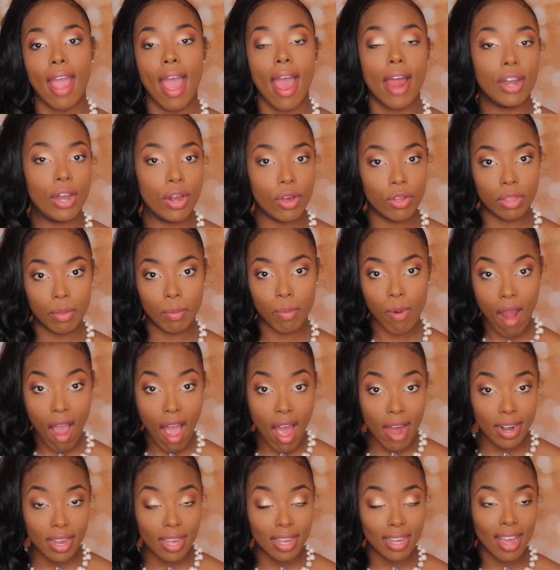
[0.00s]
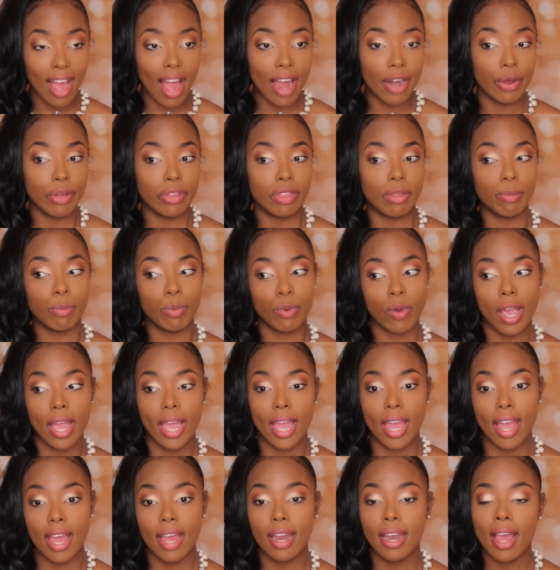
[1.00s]
I know the product, I know the
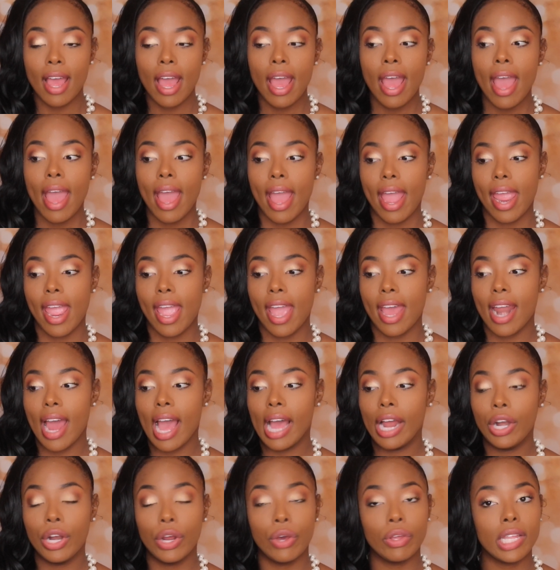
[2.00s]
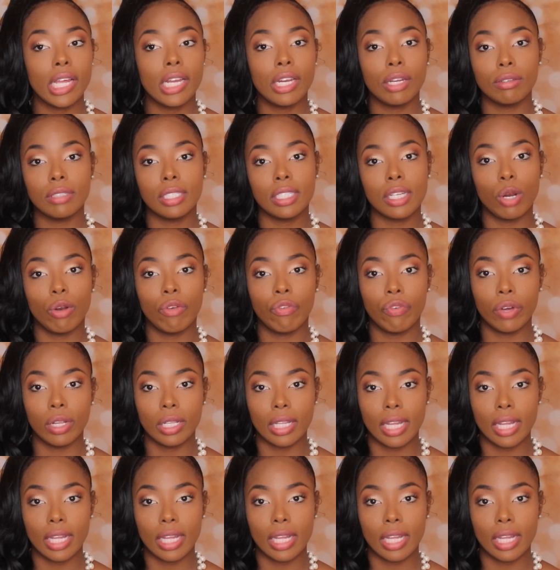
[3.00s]
brand, and I know they don't settle for